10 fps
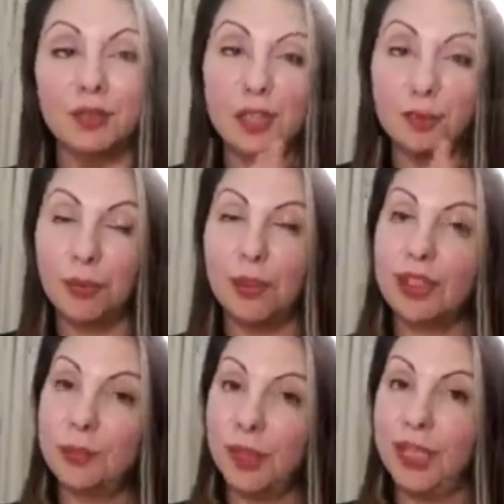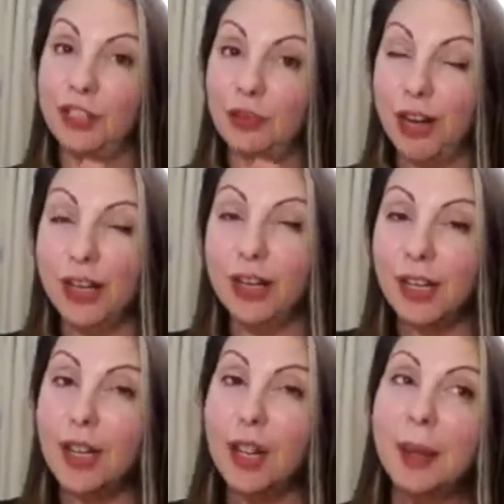that product page
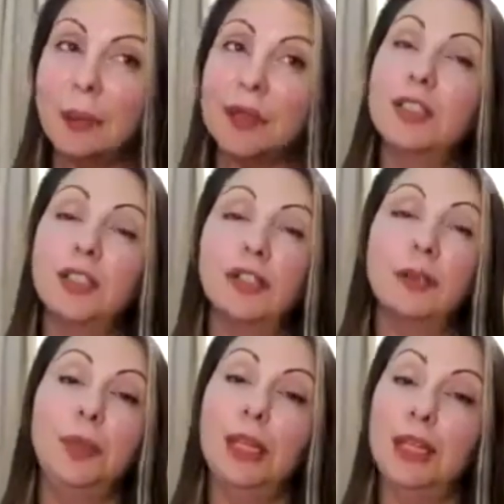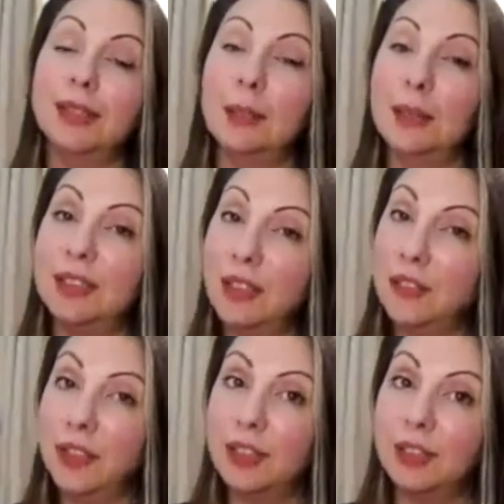rank, but it's going to be a little bit
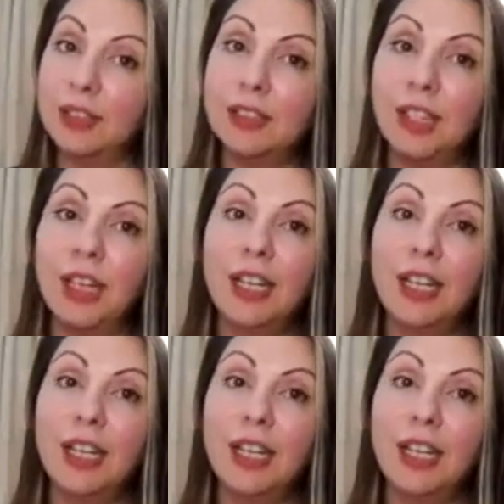difficult